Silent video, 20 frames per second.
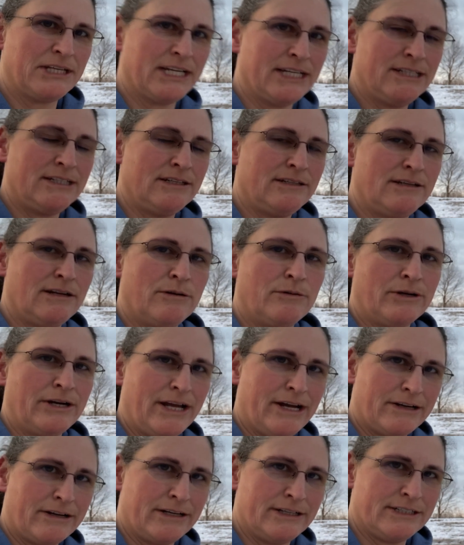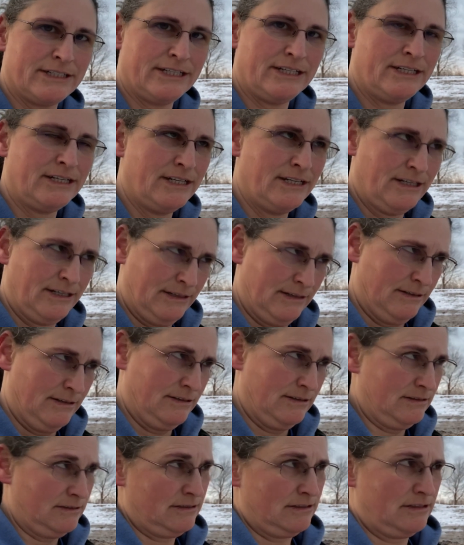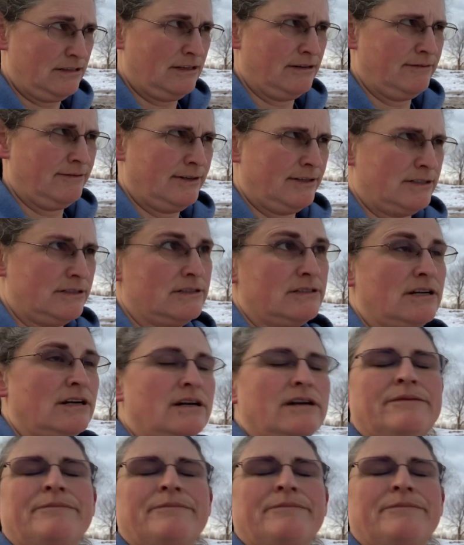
and no, we're not crazy, just the inventors are.